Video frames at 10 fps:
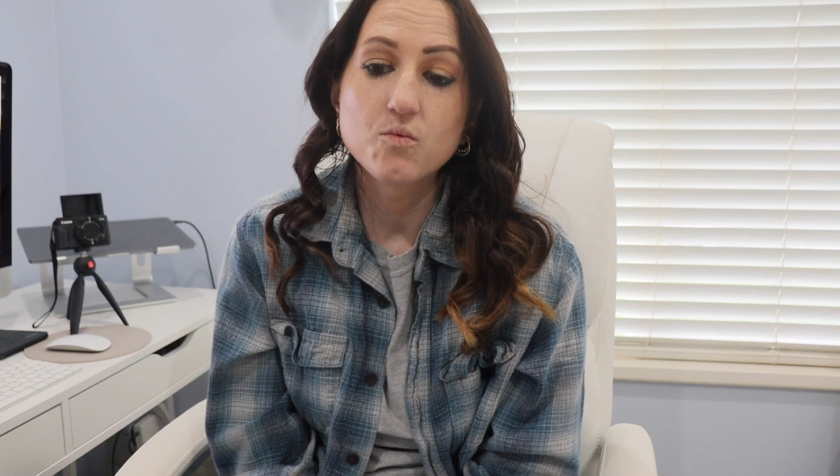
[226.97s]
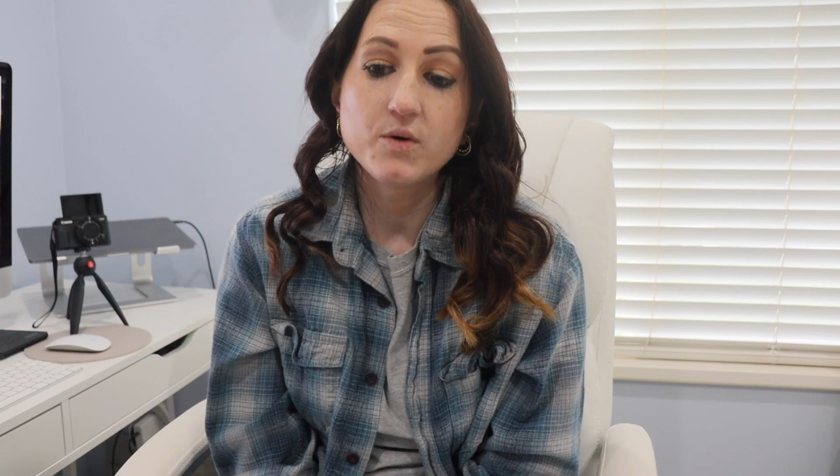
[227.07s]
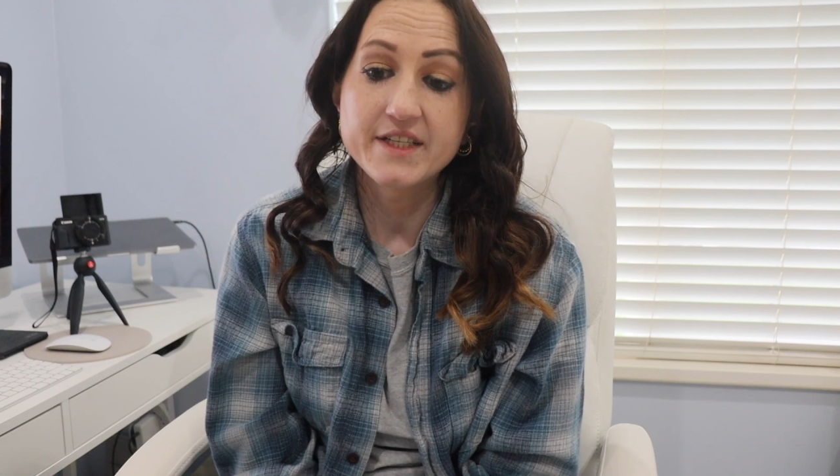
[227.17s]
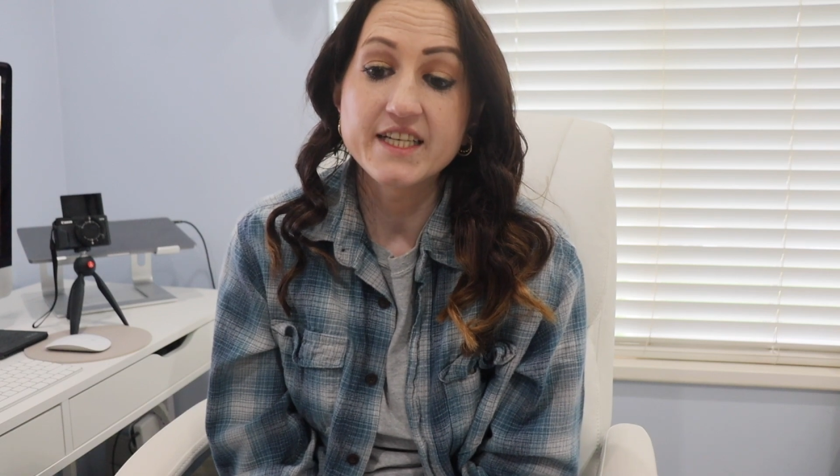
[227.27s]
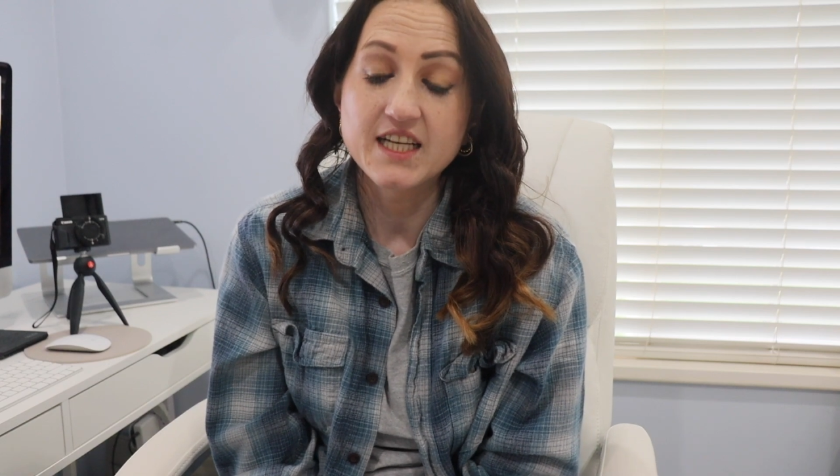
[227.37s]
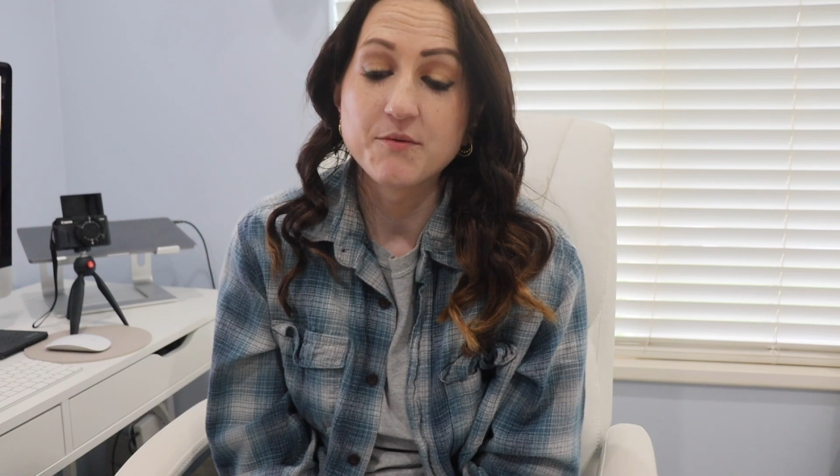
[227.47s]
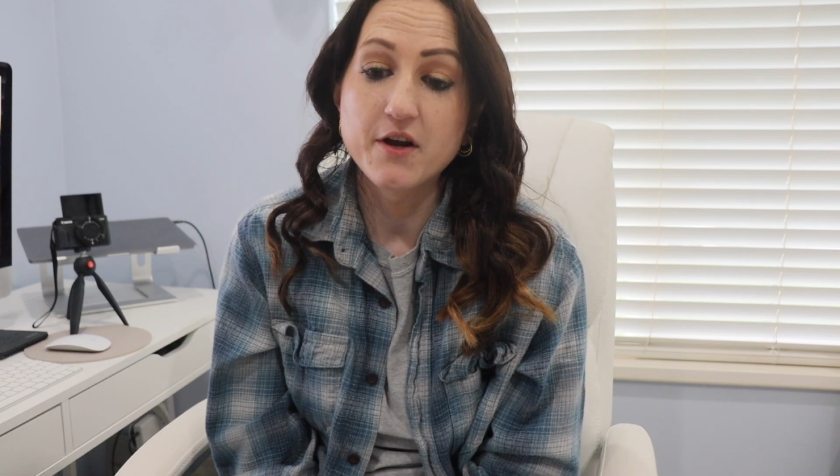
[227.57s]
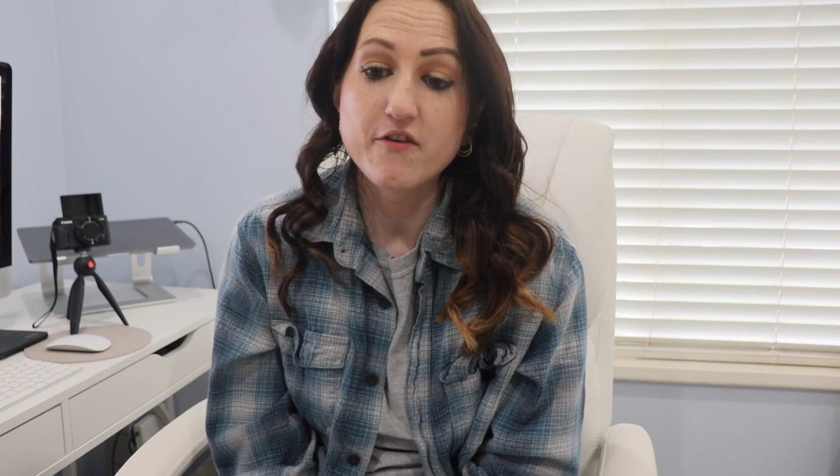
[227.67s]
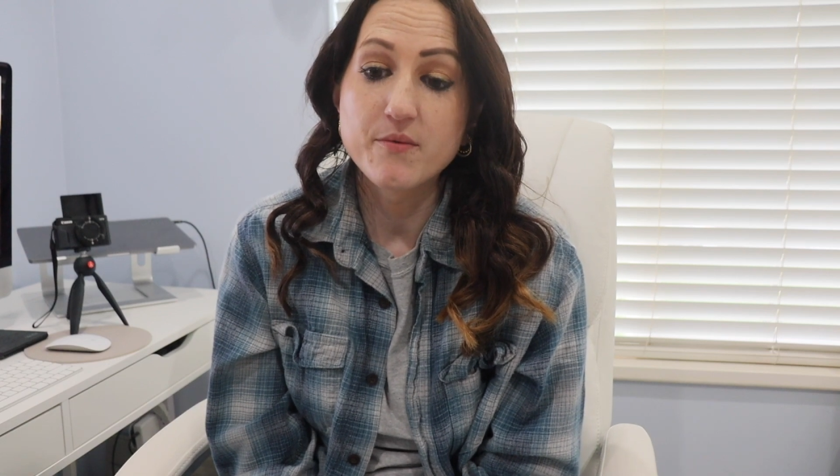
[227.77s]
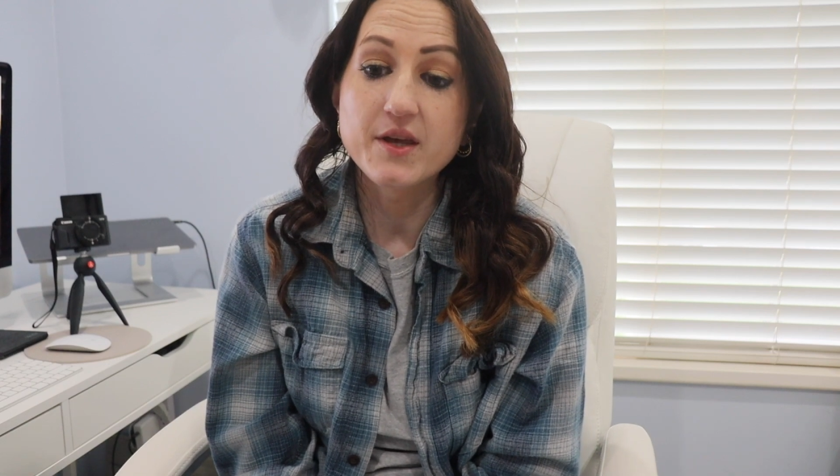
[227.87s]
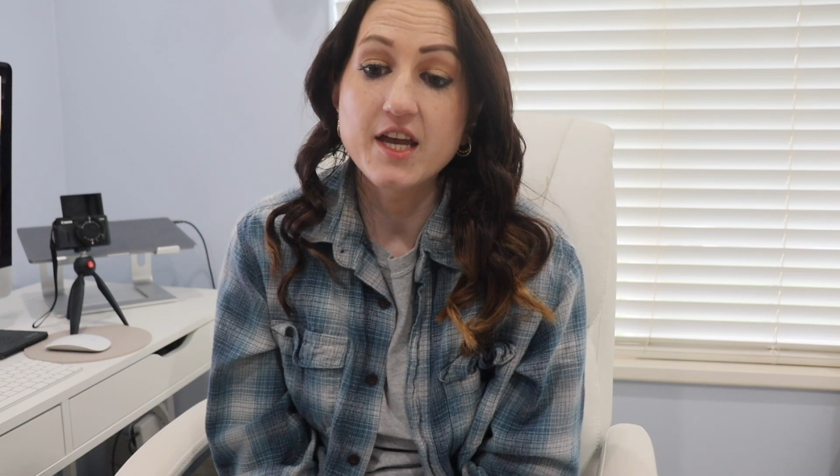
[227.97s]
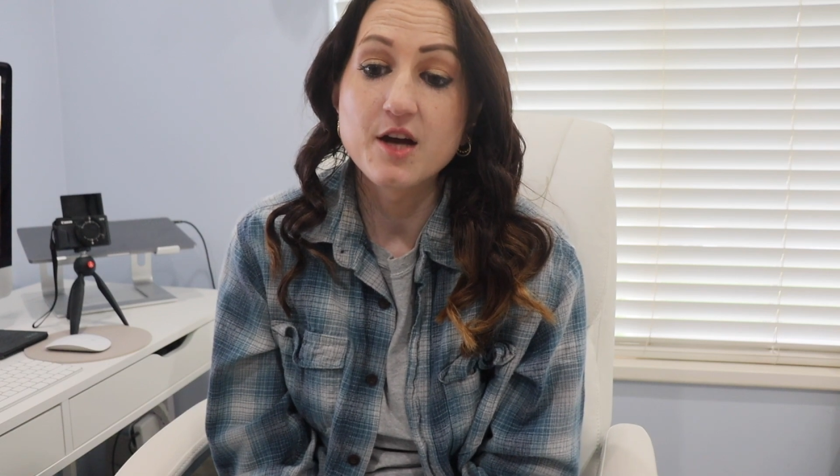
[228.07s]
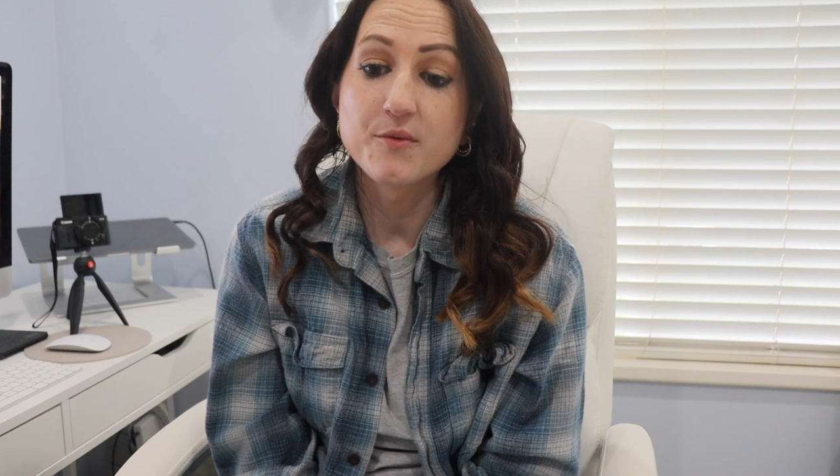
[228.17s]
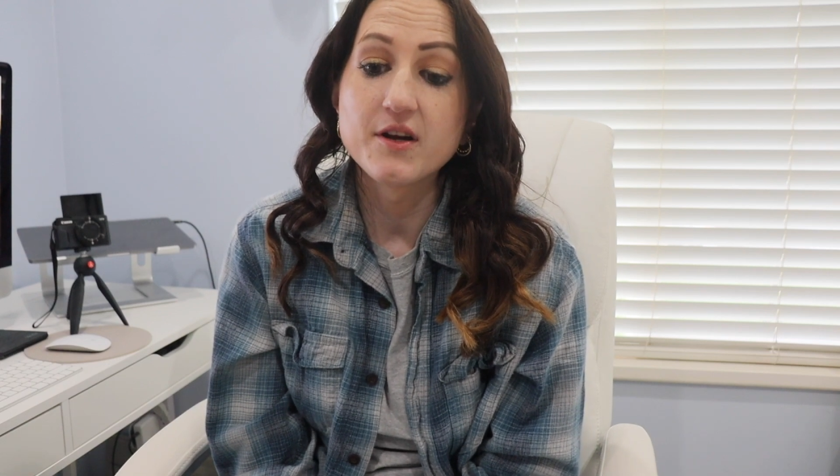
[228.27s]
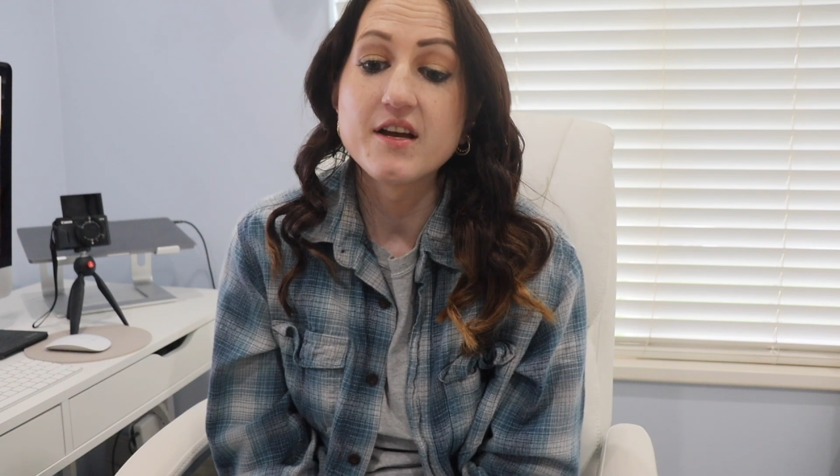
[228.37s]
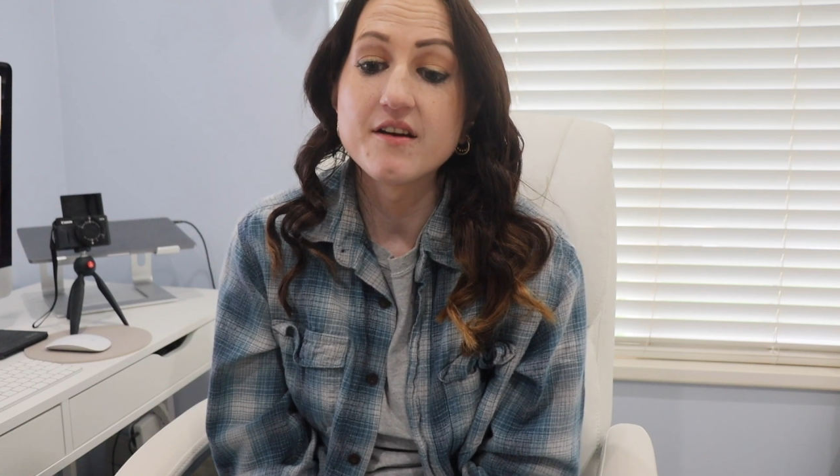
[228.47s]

would take time away from the camera